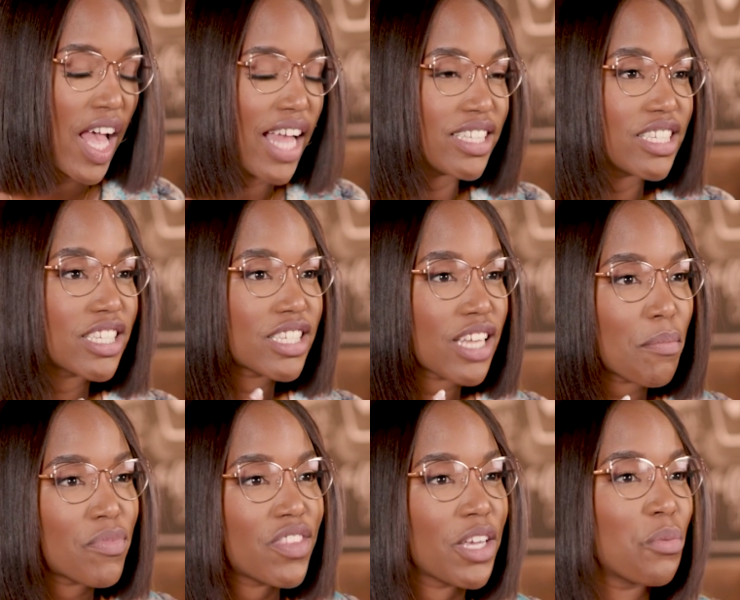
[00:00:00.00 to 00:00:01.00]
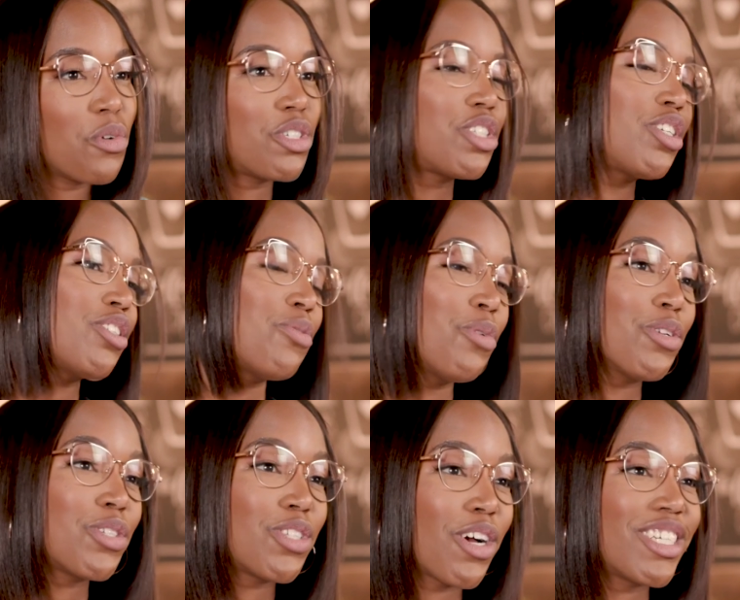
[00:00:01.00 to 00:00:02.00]
and something will
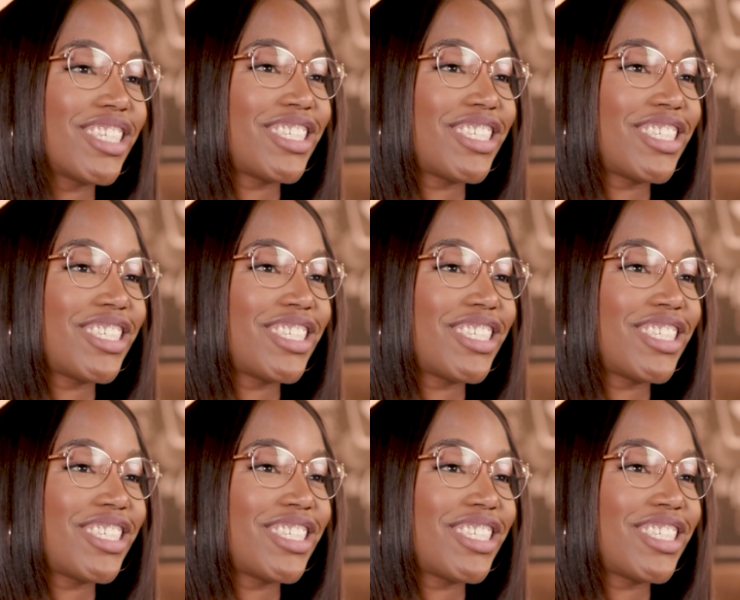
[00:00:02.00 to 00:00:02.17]
start